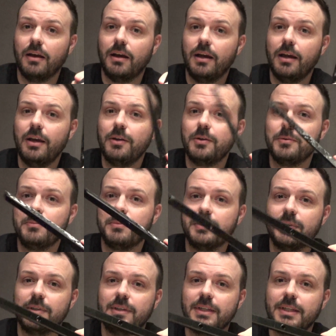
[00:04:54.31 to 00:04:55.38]
I hope
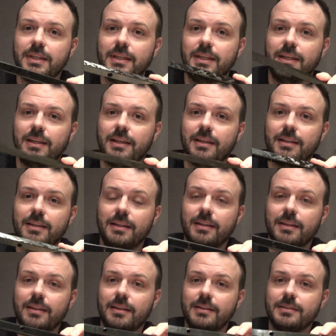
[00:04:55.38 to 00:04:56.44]

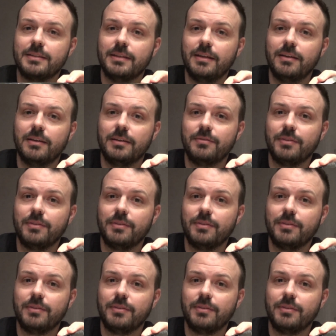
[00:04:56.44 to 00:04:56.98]
that they slide